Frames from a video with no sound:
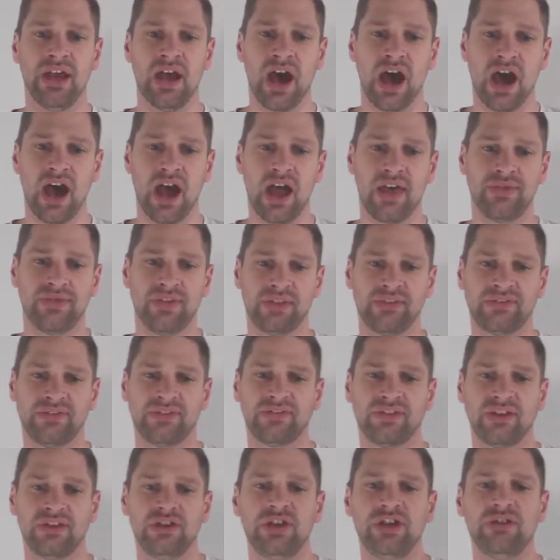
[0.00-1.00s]
Uh, this
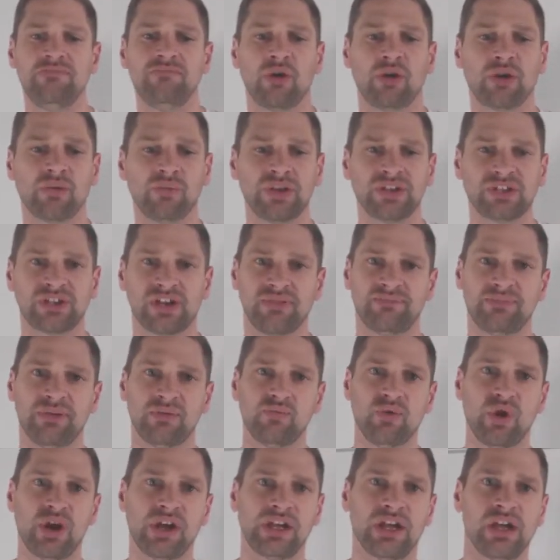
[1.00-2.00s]
is a new model which I've been
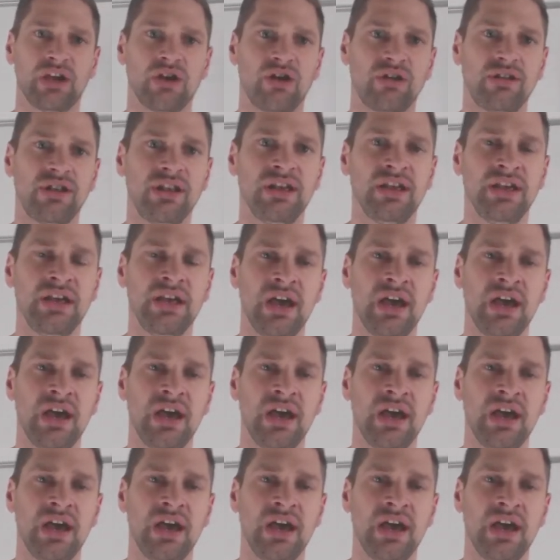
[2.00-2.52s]
working on.